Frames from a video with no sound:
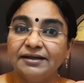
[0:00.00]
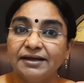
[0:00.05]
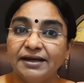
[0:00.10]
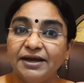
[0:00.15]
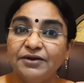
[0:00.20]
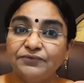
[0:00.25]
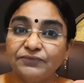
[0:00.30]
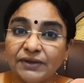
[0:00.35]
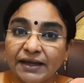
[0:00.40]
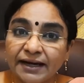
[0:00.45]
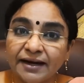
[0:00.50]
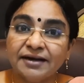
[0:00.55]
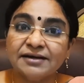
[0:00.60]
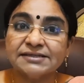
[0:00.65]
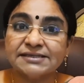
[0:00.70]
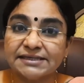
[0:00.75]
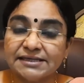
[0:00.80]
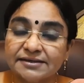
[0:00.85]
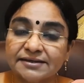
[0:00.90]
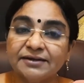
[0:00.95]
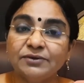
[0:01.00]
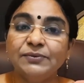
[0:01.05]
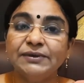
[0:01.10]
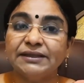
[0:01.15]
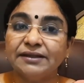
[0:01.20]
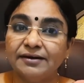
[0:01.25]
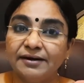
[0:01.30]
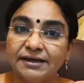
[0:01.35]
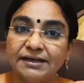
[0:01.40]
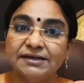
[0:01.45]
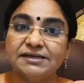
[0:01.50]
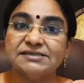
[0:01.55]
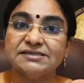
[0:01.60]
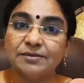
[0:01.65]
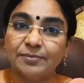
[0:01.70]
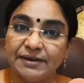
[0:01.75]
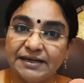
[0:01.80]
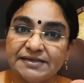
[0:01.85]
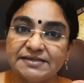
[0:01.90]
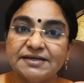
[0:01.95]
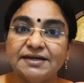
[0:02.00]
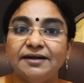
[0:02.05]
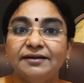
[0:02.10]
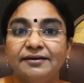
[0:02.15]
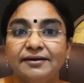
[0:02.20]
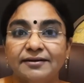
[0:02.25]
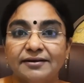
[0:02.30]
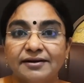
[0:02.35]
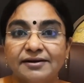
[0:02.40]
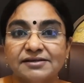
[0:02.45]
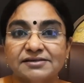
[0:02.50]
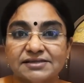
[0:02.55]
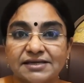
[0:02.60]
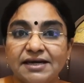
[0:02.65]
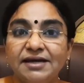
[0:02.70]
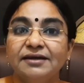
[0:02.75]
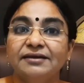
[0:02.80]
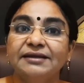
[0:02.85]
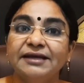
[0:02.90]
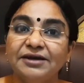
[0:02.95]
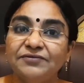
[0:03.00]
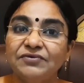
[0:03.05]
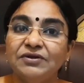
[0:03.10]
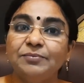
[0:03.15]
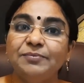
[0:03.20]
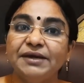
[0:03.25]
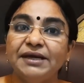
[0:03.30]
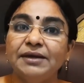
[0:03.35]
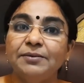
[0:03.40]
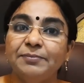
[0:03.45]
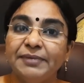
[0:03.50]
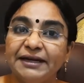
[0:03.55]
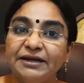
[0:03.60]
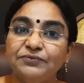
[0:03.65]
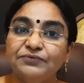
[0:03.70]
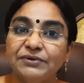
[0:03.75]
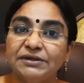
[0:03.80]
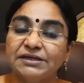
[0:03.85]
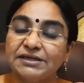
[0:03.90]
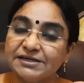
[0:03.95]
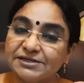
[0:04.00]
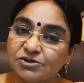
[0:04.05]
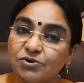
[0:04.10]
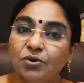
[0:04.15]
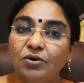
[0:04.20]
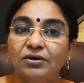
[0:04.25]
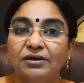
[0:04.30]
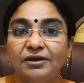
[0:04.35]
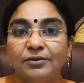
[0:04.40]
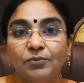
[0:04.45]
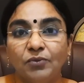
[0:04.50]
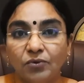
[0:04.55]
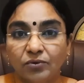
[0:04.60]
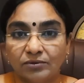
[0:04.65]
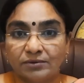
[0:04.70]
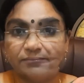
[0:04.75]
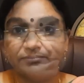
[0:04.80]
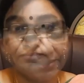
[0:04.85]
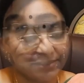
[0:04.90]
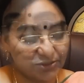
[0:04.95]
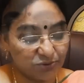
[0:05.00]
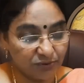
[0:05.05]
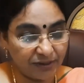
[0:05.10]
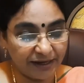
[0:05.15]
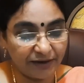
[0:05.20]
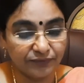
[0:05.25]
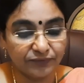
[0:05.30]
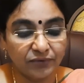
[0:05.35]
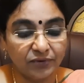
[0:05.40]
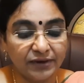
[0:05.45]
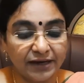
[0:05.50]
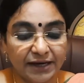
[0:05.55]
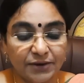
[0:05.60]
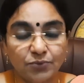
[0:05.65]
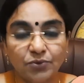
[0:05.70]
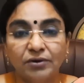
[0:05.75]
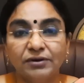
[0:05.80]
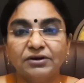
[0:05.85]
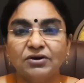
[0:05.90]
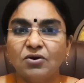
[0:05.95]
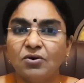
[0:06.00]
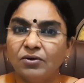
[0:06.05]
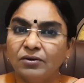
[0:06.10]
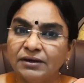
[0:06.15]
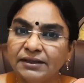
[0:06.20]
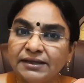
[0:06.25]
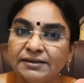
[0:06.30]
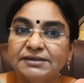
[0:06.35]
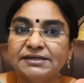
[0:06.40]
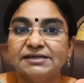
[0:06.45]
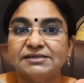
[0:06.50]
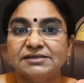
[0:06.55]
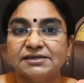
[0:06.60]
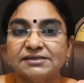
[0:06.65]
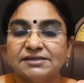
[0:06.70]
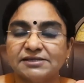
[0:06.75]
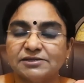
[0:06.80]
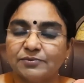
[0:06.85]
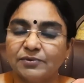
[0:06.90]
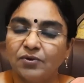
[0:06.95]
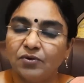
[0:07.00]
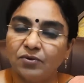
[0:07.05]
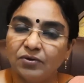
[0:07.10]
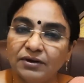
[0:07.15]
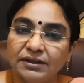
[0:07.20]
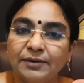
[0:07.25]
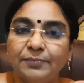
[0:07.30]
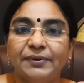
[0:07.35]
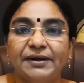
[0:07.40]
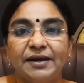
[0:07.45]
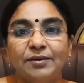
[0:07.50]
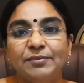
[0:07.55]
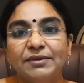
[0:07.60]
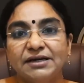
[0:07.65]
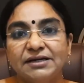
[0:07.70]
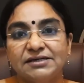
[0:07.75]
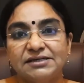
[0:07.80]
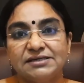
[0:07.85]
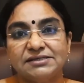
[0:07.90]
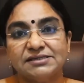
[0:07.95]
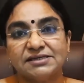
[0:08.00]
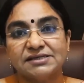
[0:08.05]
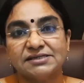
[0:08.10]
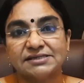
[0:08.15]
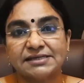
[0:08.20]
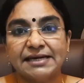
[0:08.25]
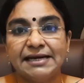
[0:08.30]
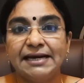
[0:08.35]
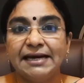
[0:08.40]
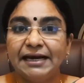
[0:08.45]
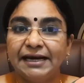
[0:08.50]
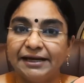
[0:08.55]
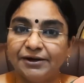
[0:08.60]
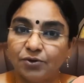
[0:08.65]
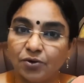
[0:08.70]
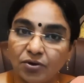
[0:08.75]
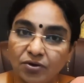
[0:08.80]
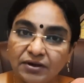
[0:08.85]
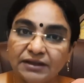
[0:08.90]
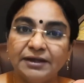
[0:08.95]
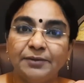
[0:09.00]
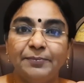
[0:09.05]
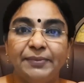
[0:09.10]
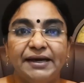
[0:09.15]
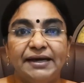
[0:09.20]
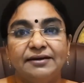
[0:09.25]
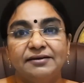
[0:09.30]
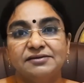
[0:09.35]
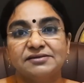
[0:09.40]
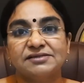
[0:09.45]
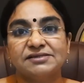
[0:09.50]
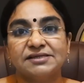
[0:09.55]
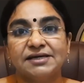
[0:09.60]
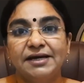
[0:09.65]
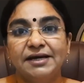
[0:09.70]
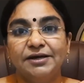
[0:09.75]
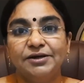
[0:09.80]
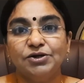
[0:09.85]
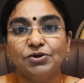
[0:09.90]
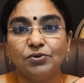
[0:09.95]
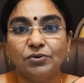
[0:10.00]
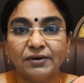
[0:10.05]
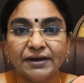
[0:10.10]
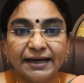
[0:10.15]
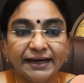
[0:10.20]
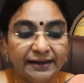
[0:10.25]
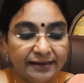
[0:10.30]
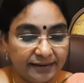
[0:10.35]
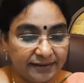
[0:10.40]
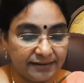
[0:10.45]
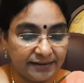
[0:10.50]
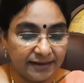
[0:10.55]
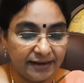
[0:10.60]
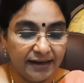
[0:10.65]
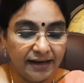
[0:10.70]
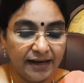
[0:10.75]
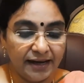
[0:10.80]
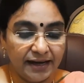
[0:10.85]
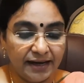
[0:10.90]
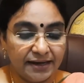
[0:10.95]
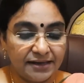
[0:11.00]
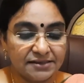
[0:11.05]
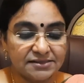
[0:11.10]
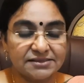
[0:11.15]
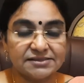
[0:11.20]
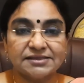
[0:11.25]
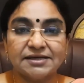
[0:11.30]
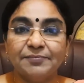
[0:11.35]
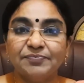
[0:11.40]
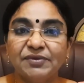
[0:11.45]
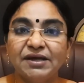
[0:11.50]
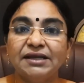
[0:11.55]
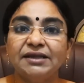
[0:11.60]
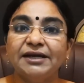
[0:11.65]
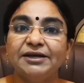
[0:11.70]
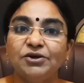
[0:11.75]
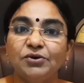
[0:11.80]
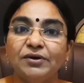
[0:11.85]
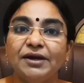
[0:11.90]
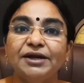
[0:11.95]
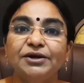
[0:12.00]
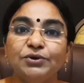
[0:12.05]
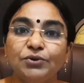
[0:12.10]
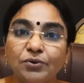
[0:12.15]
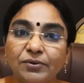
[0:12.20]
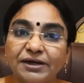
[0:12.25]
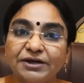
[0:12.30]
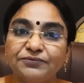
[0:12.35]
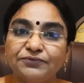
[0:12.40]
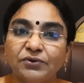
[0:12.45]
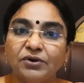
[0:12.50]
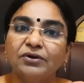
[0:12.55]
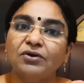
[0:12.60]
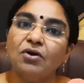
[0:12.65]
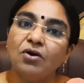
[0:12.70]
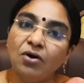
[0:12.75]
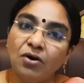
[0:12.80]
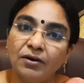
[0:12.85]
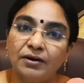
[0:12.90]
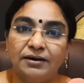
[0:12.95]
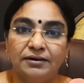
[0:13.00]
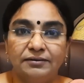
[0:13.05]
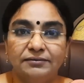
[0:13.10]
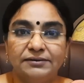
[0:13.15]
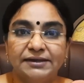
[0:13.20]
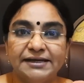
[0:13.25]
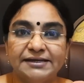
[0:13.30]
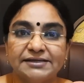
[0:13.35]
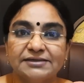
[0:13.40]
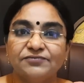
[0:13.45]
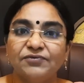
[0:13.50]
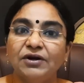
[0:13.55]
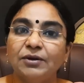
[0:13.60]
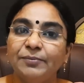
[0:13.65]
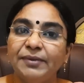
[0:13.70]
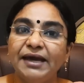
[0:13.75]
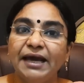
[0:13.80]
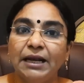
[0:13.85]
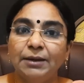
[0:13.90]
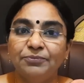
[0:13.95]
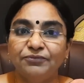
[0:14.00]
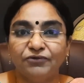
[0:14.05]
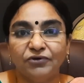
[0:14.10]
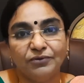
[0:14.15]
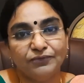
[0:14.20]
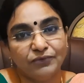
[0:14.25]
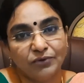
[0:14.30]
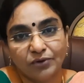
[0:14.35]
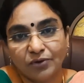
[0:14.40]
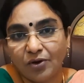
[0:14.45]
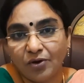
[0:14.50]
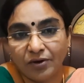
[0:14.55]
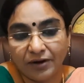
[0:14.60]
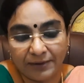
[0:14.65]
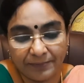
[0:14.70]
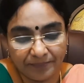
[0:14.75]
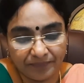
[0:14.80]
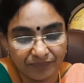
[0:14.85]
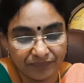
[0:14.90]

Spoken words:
if there are children with learning disability in the class, they will be benefited all the more. And so therefore, I want all the teachers, all the primary teachers and all the parents to look at it as something that you can do it for all. It will be helpful for all.